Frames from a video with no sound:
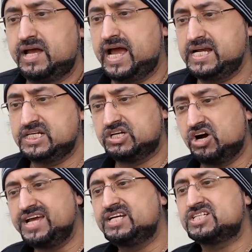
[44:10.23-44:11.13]
and
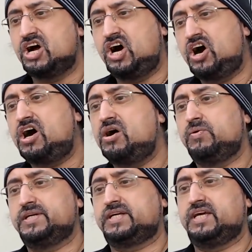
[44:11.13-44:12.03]
Giger's
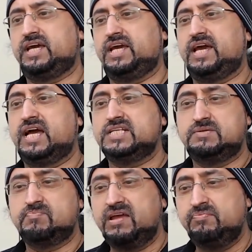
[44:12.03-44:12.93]
artwork here
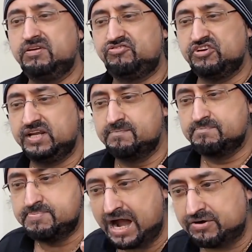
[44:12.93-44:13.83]
has made me feel
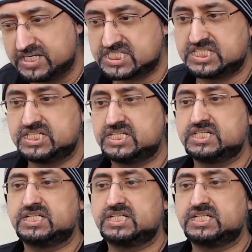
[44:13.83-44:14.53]
embarrassed.